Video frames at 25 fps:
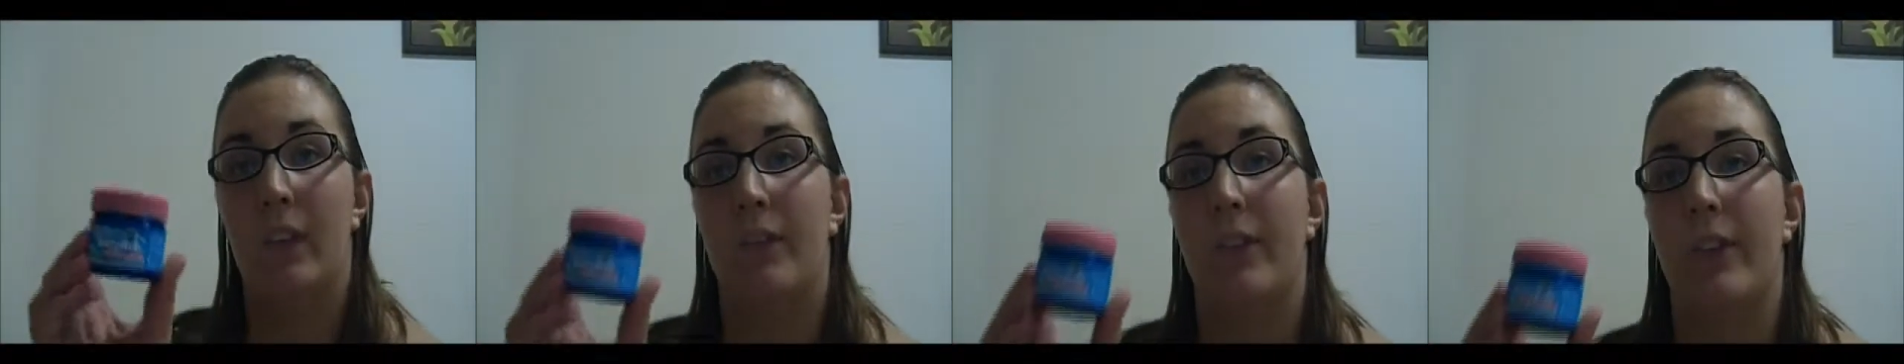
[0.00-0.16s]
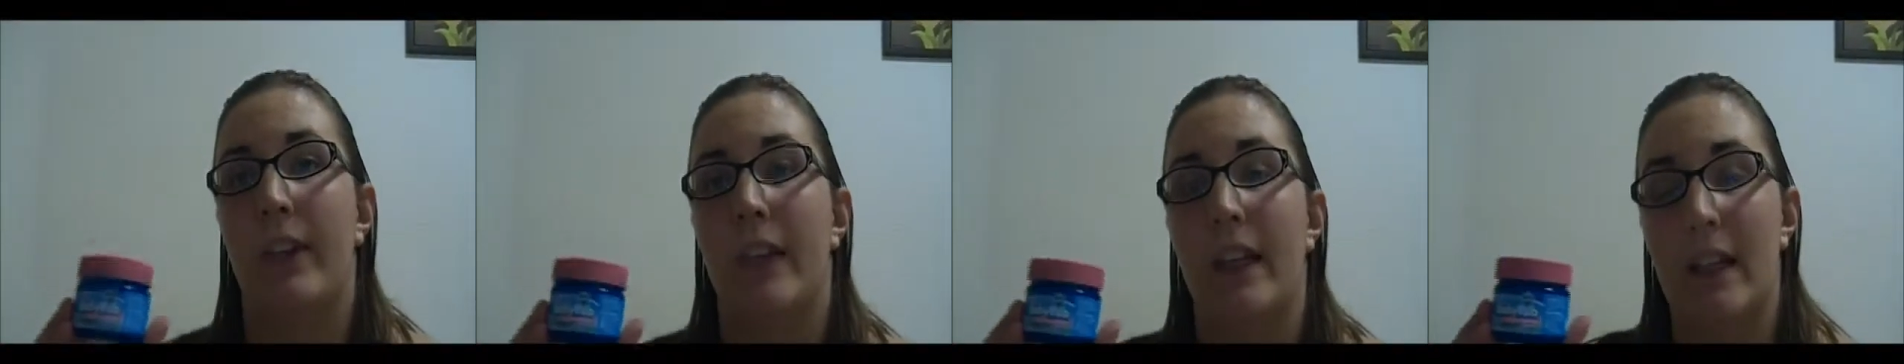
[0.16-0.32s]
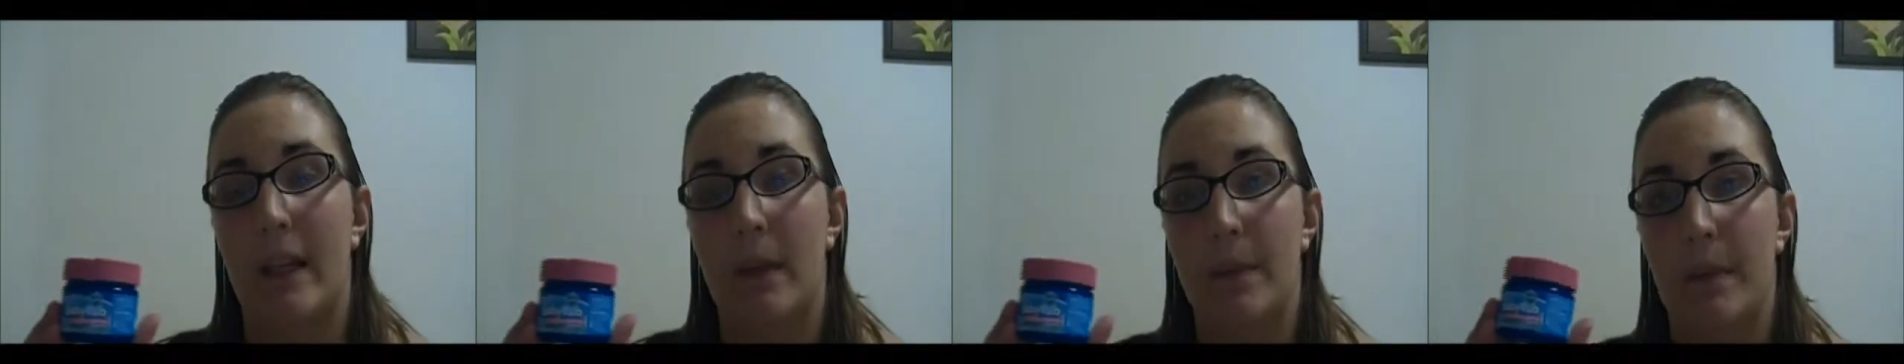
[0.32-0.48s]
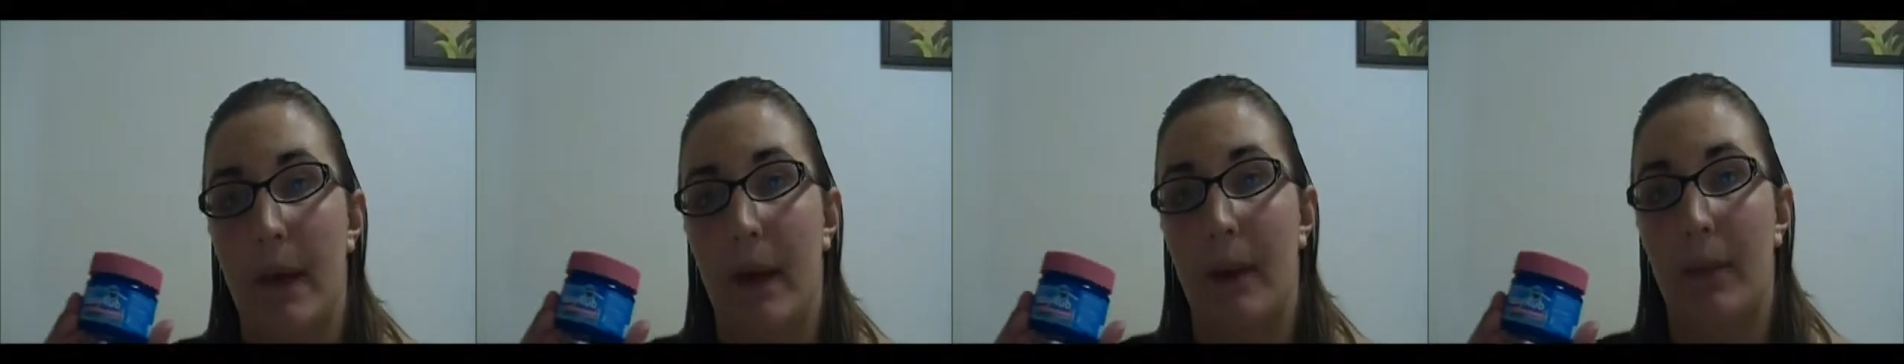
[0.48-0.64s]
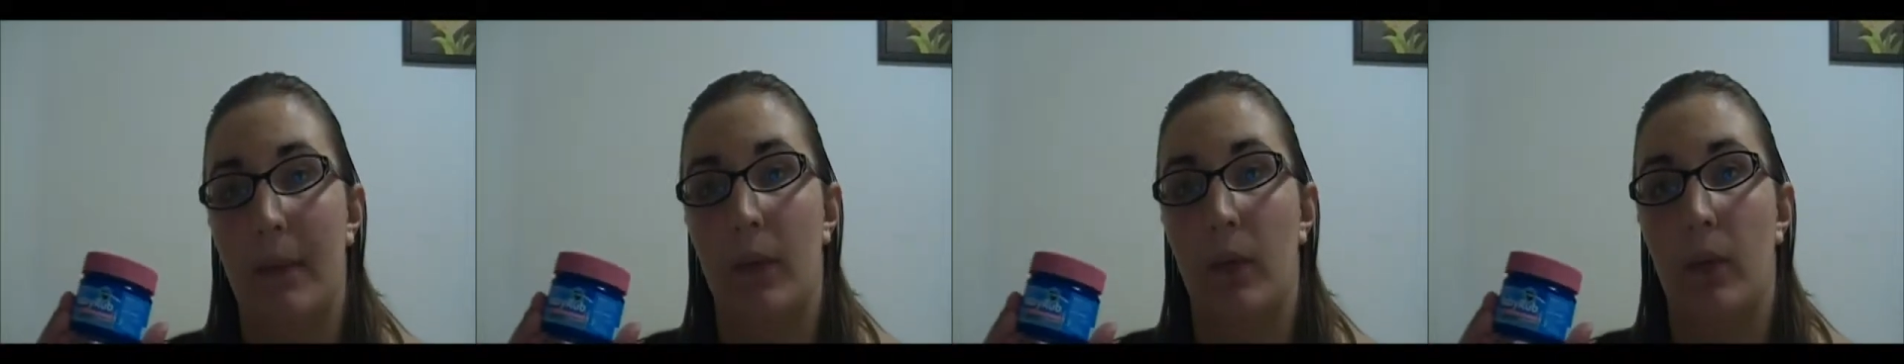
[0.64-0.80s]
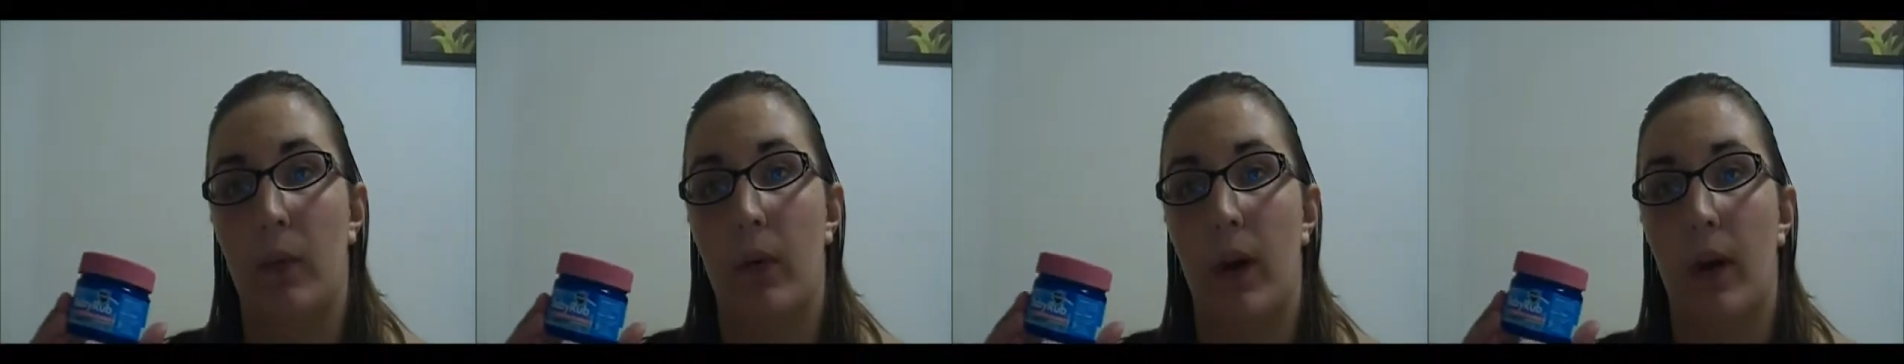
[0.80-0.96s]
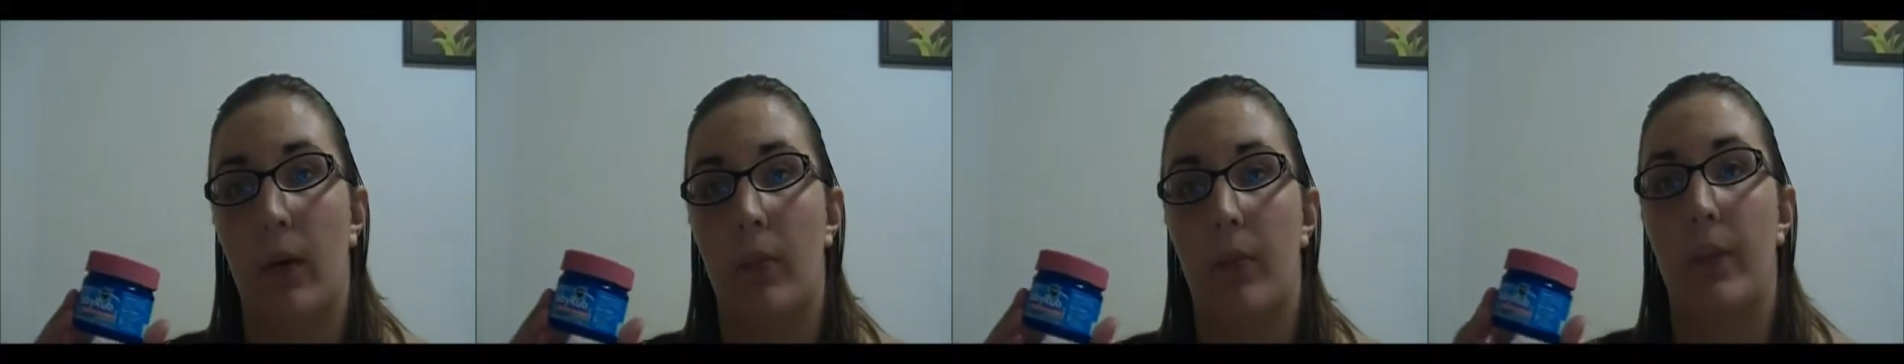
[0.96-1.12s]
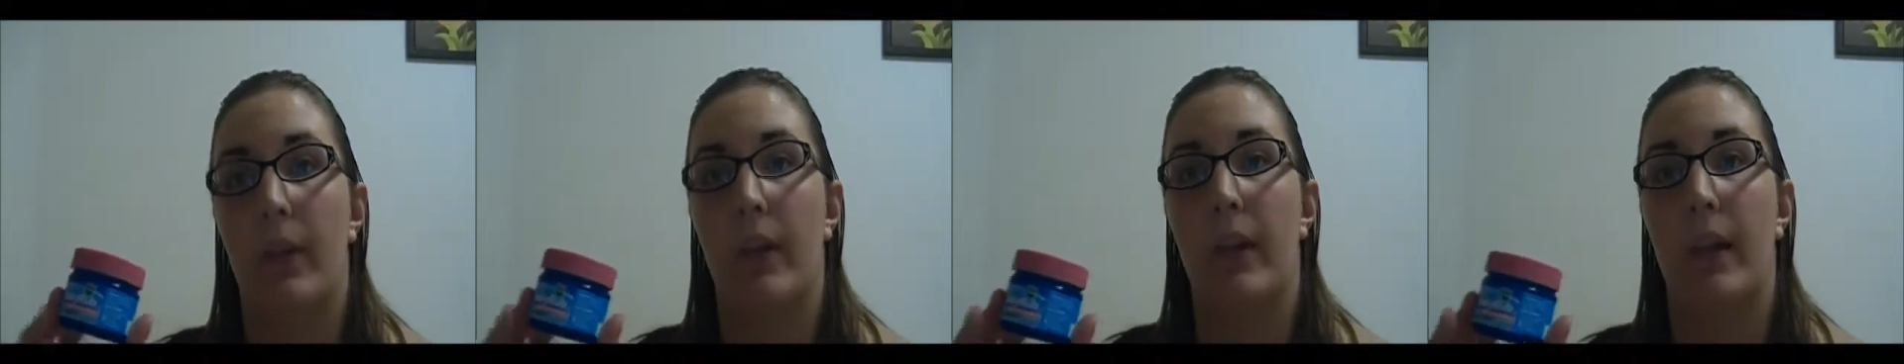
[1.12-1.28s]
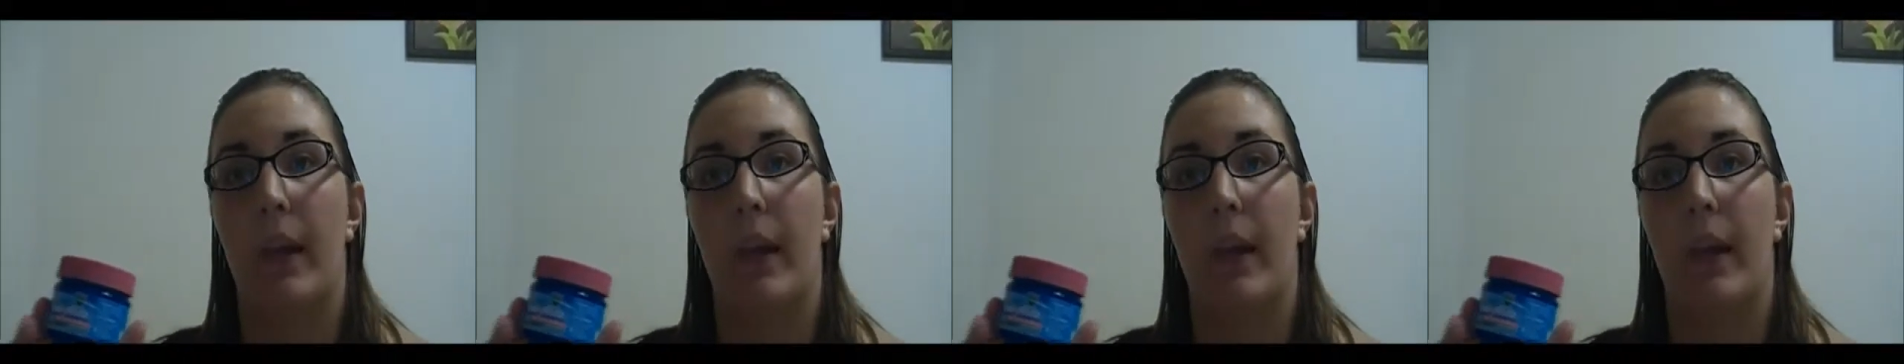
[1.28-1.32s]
Vicks Baby Rub.